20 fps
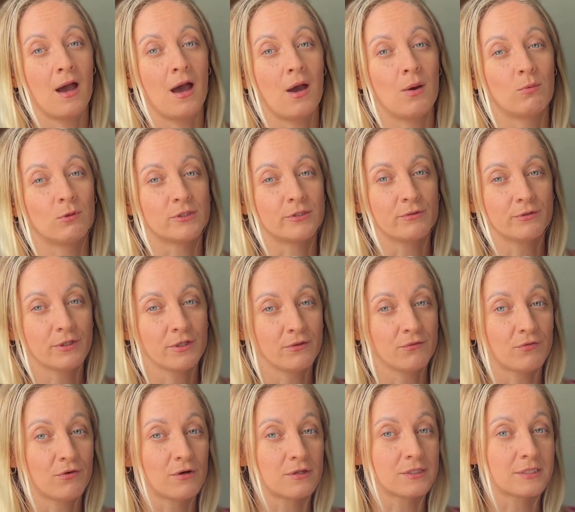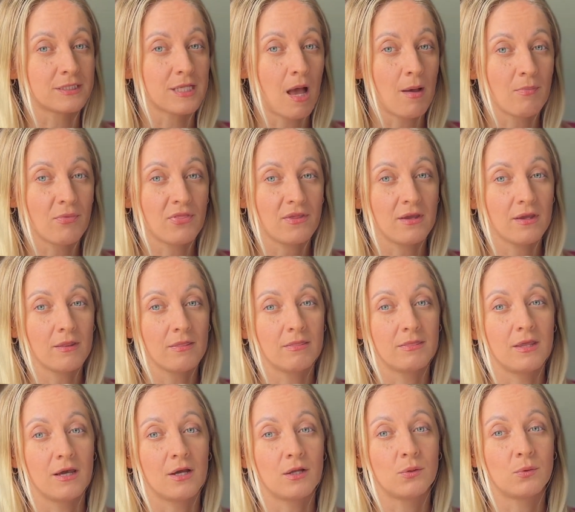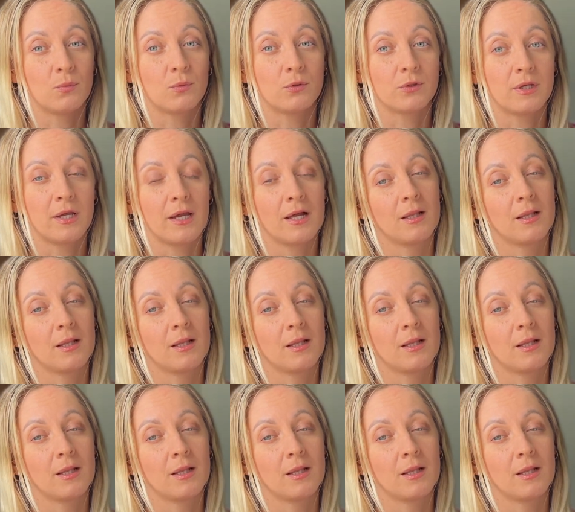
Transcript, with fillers: I was looking for something that would